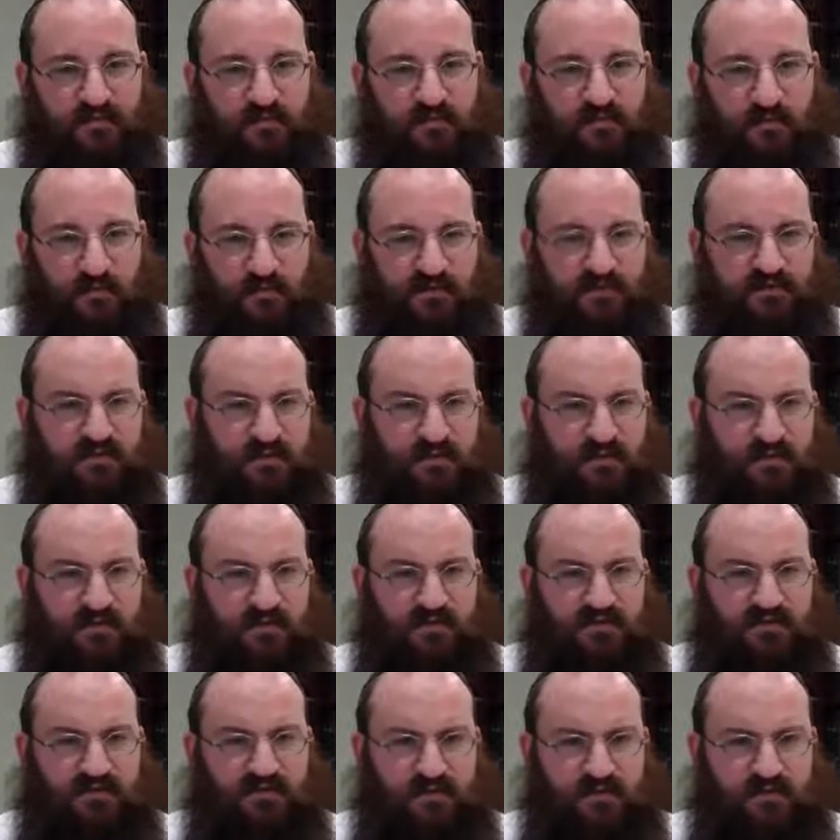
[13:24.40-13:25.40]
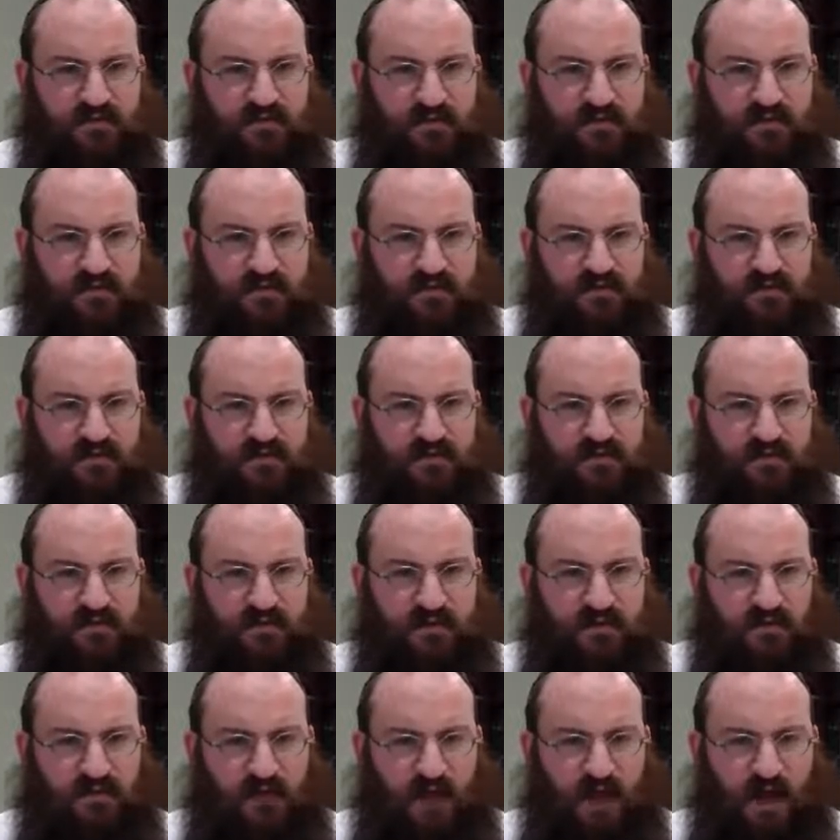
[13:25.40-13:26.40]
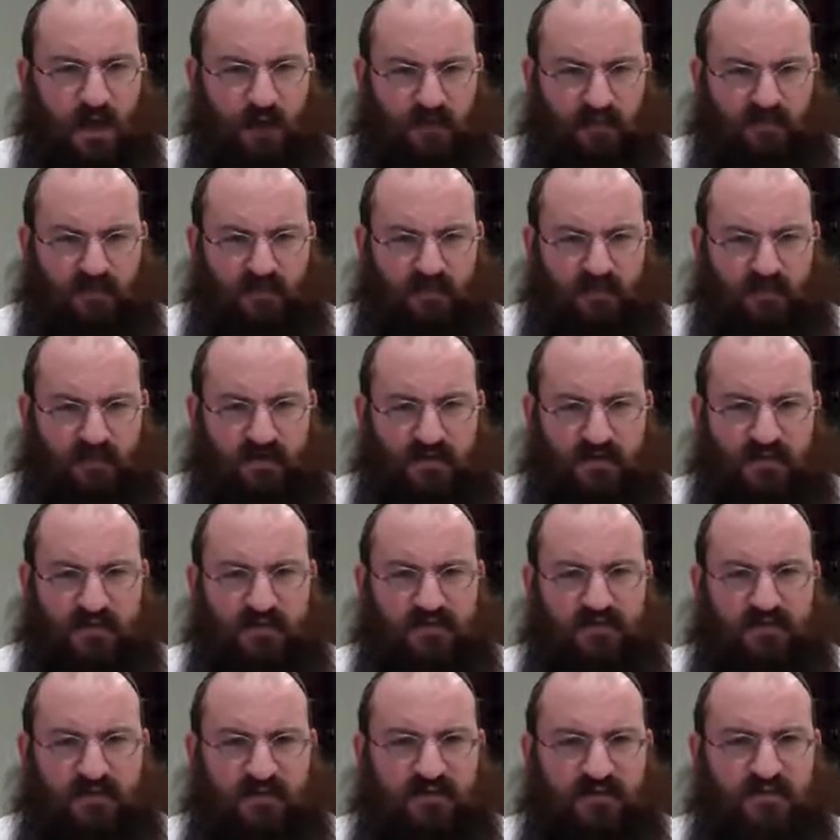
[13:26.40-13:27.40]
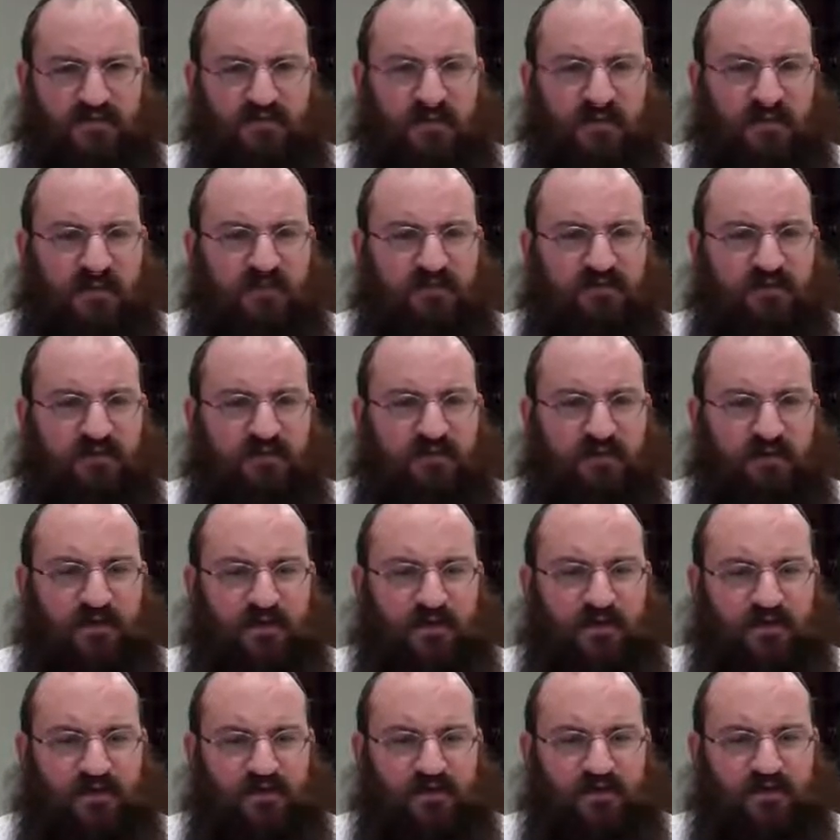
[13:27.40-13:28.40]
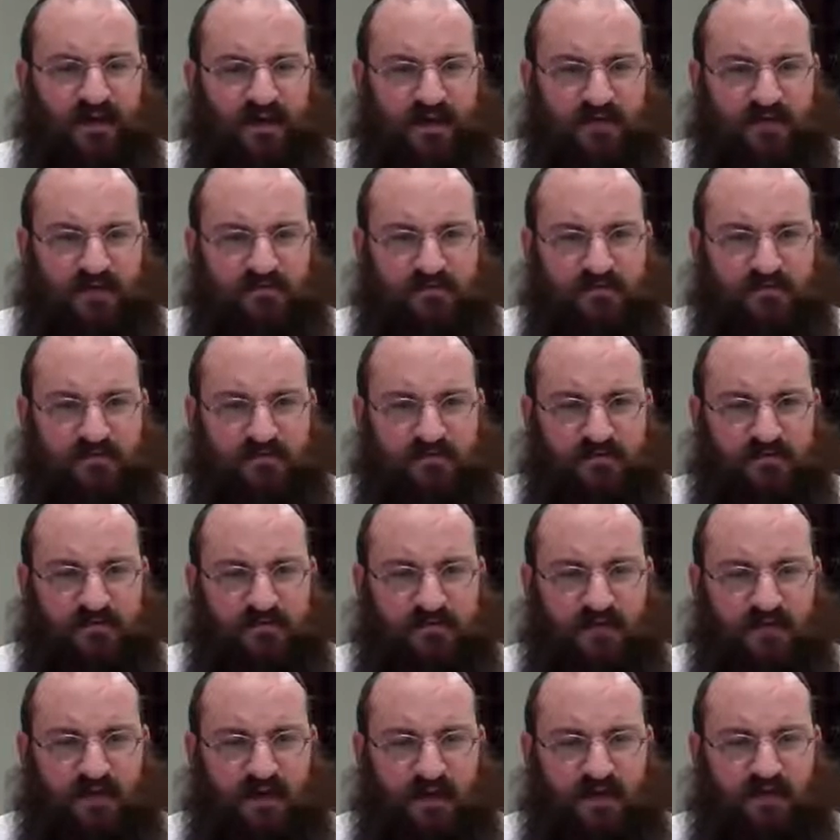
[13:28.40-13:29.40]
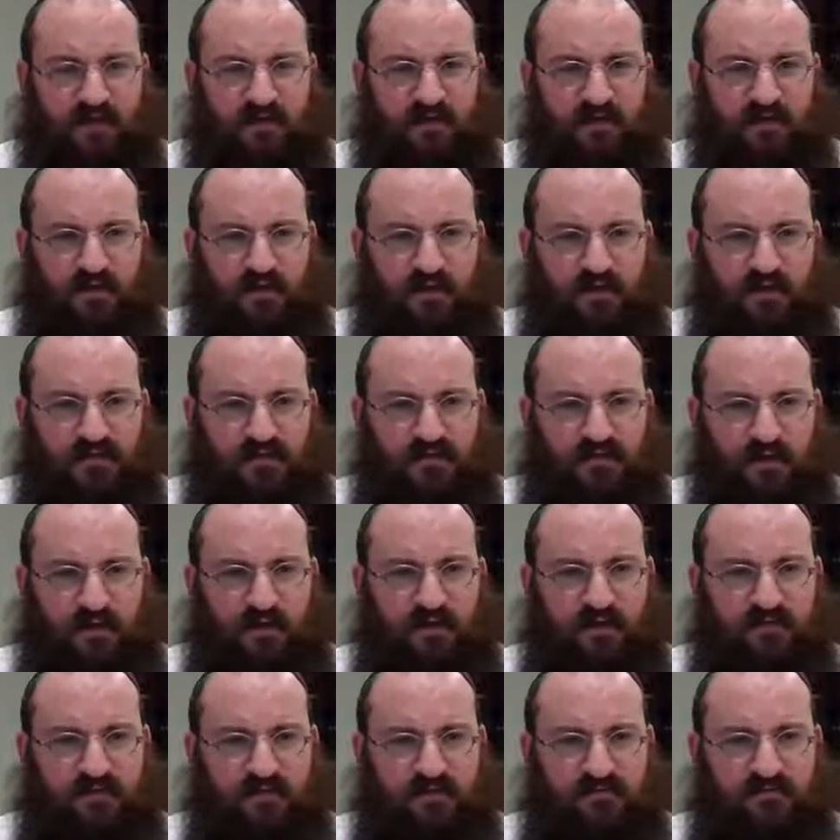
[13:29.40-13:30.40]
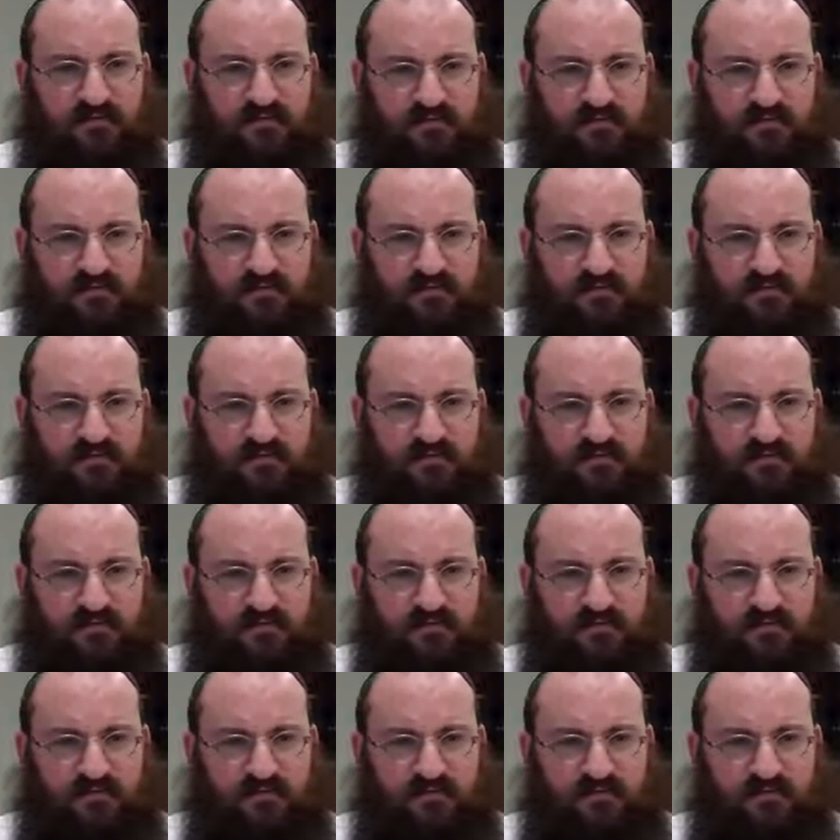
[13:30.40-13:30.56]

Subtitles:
One type of fear is, I'm afraid that if I misbehave, I'm going to get smacked. I don't want to get smacked.